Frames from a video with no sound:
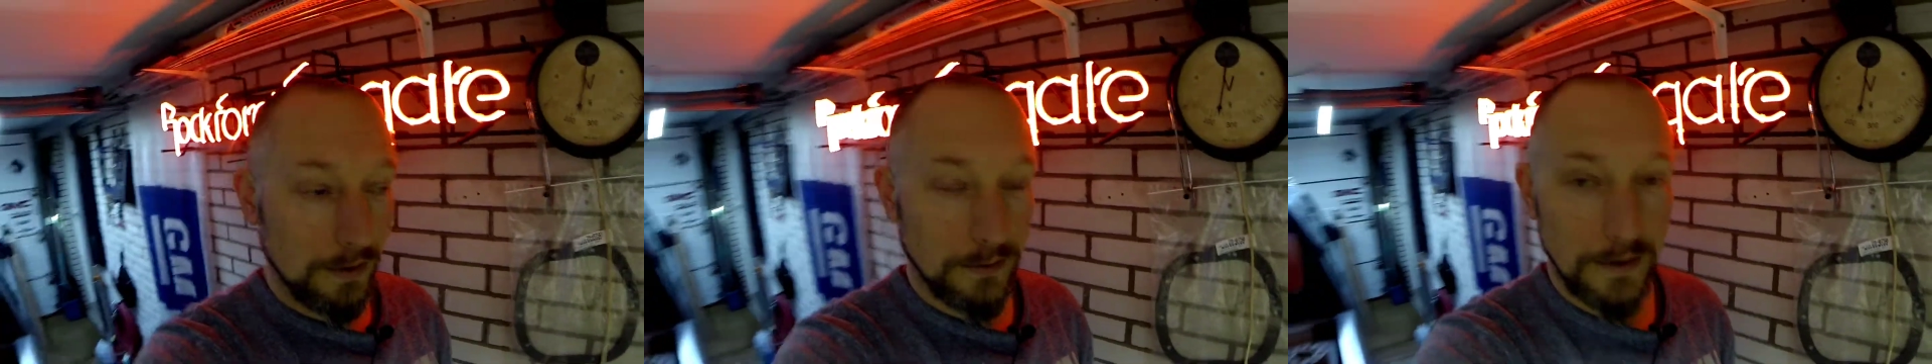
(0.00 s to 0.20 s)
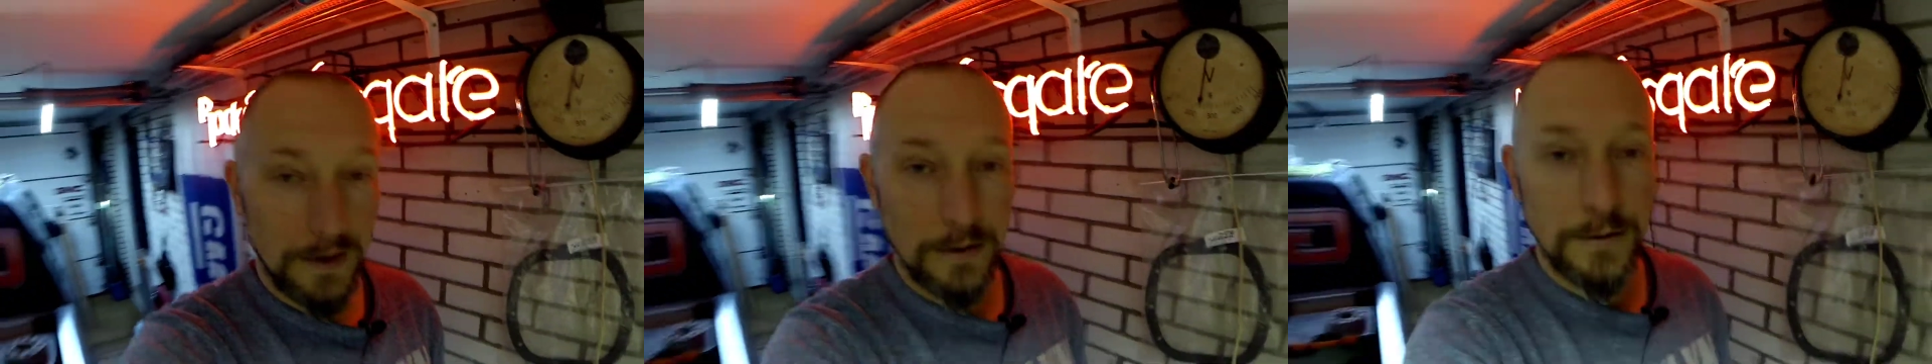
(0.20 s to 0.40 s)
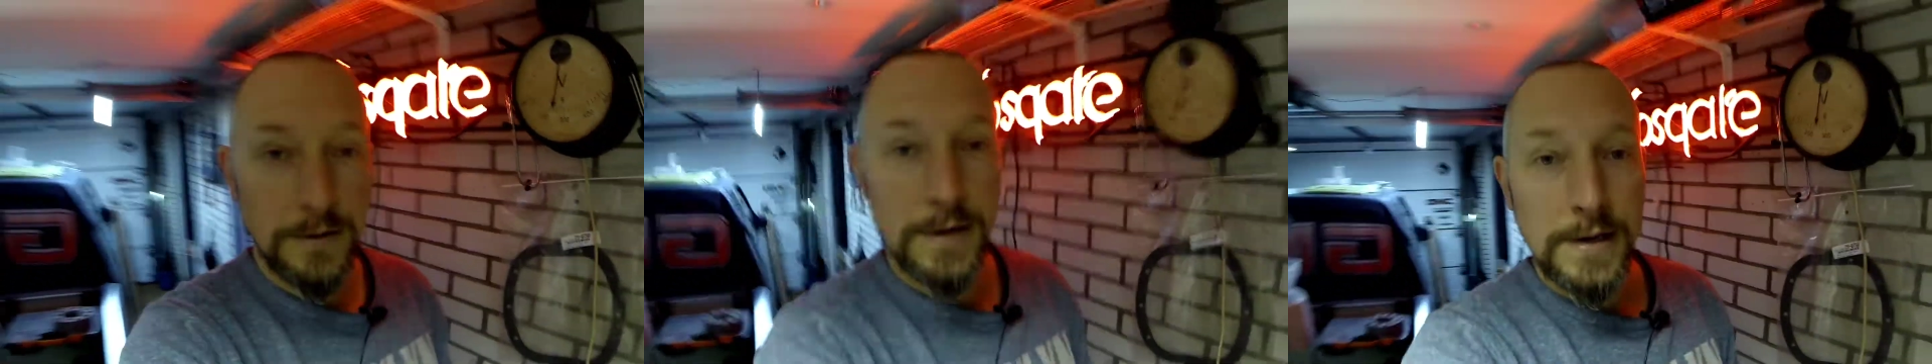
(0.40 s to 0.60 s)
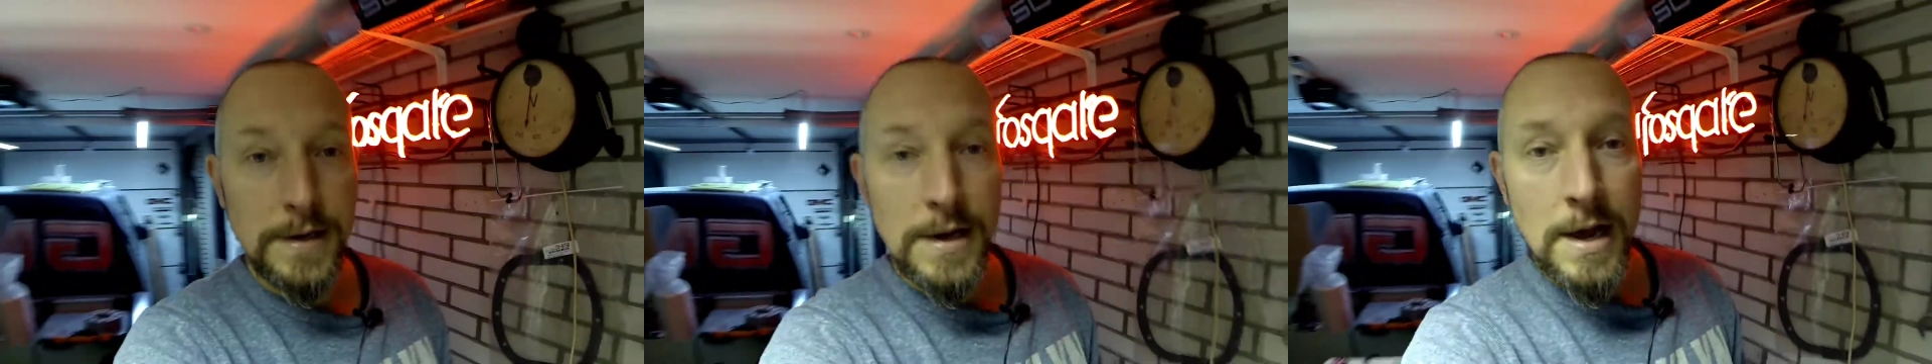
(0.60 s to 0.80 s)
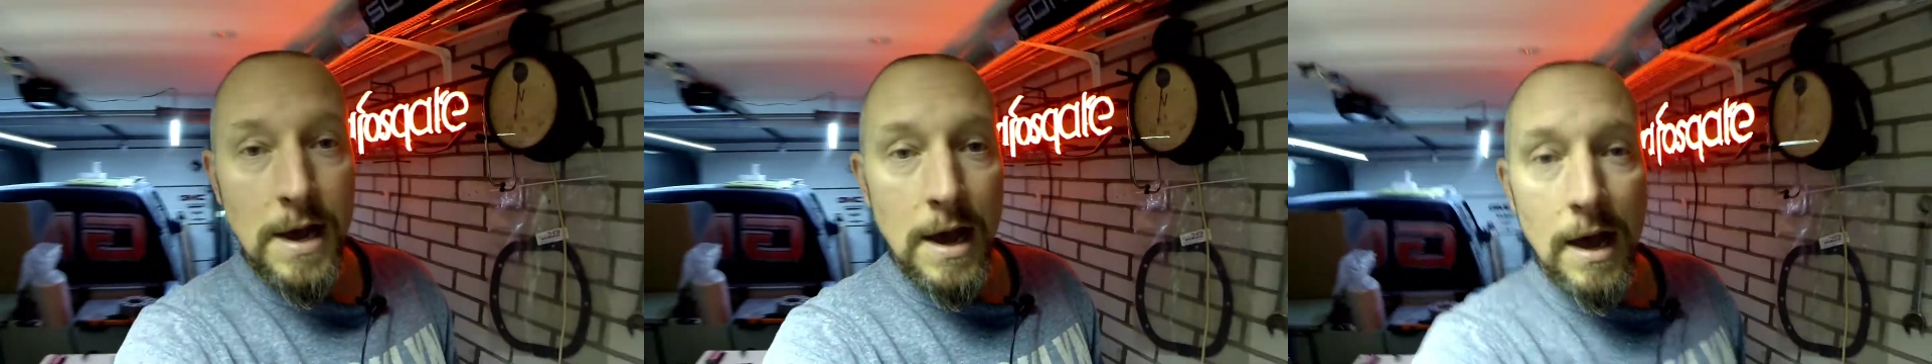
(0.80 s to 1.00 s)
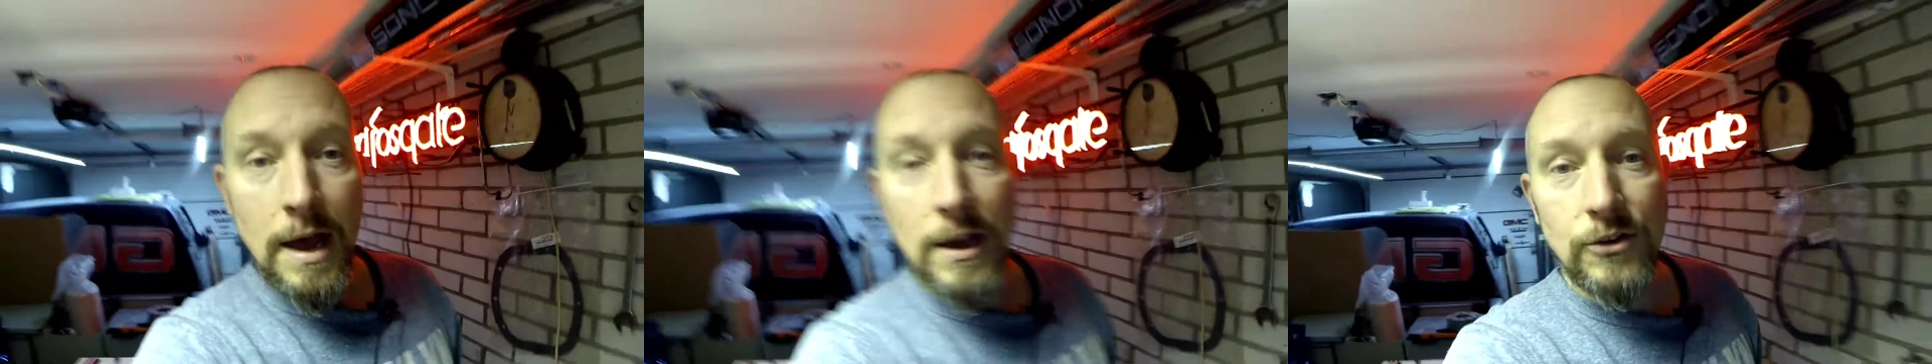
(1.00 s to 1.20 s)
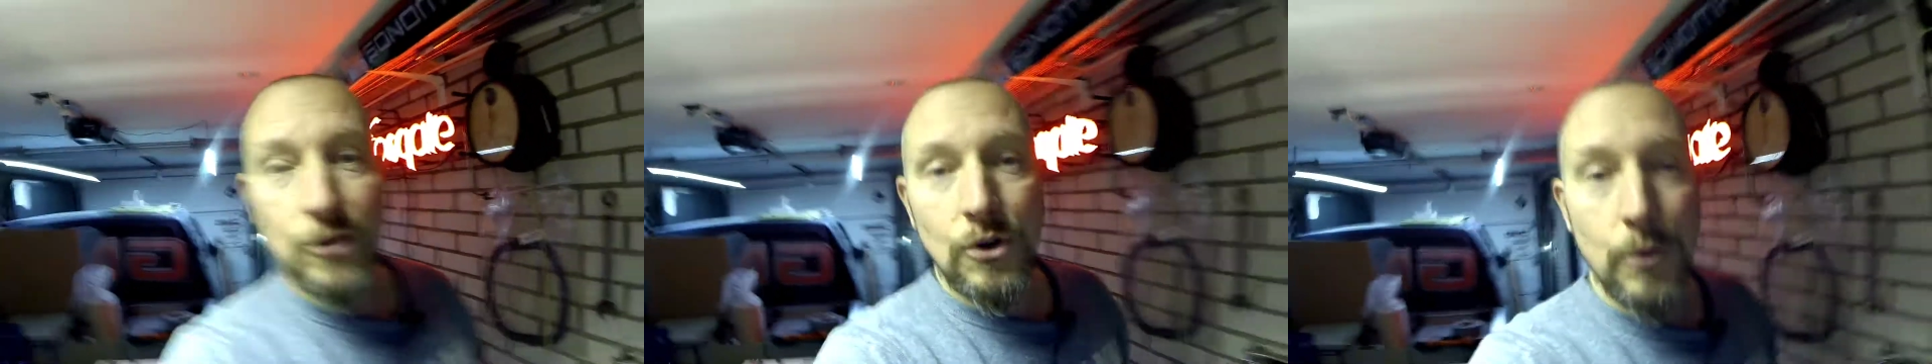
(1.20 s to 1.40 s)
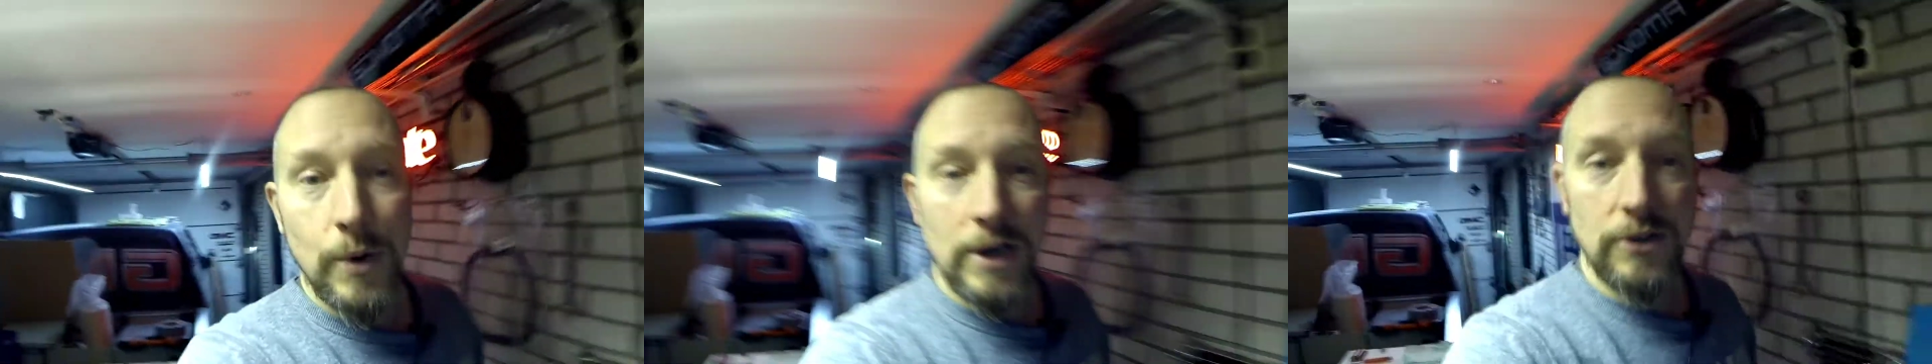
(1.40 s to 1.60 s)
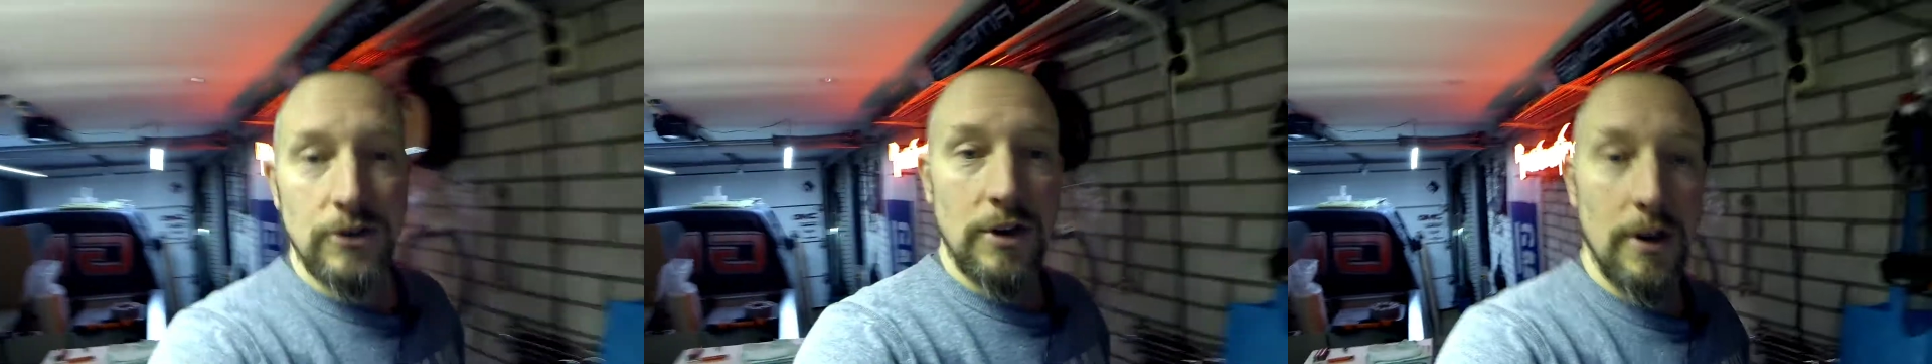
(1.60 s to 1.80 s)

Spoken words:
So as always,